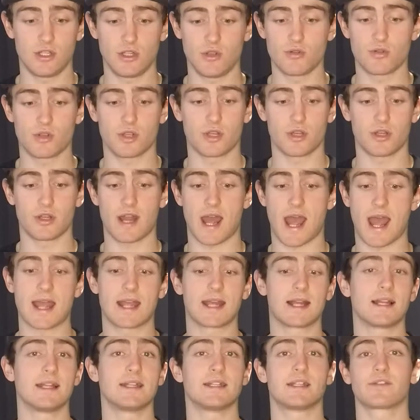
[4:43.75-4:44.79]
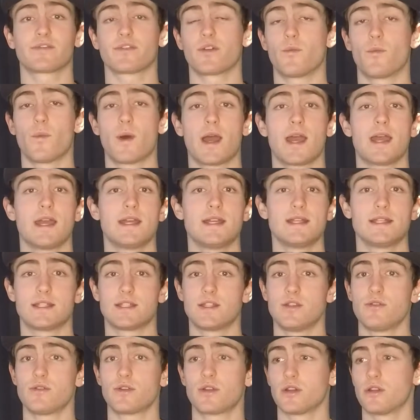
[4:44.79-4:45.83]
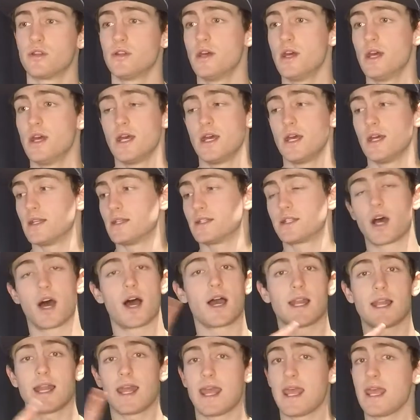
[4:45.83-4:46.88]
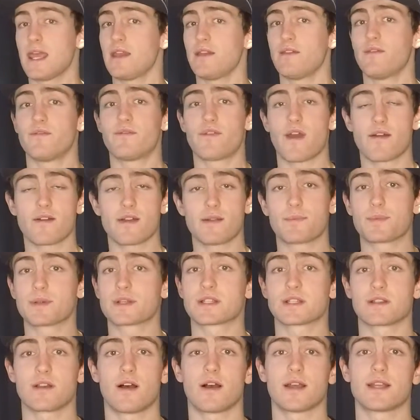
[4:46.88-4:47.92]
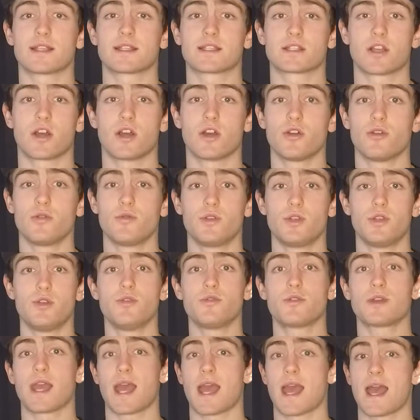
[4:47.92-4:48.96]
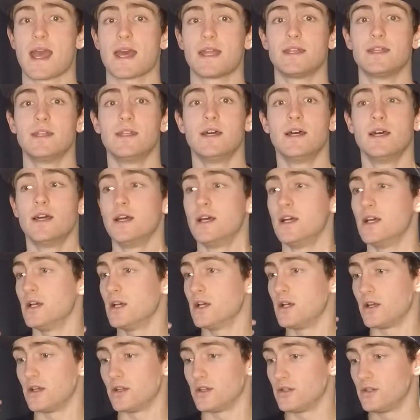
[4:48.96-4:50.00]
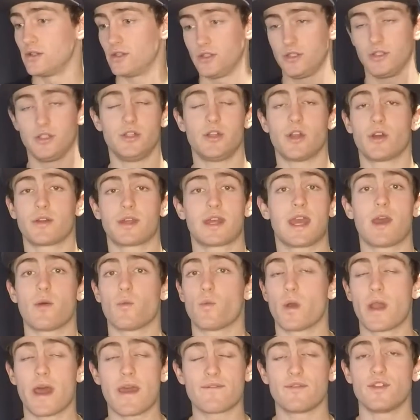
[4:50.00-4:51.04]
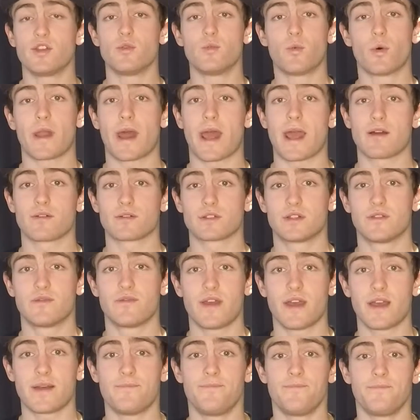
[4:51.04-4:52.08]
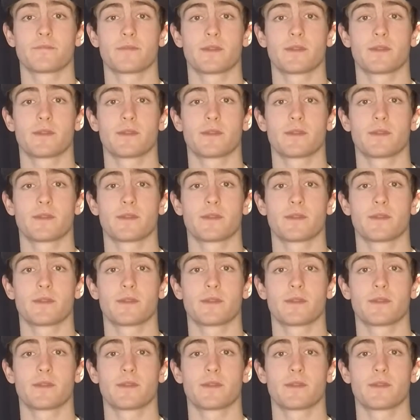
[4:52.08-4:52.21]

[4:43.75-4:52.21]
You can angle it different ways, you can dial it in very precise, so you can get whatever you want out of it.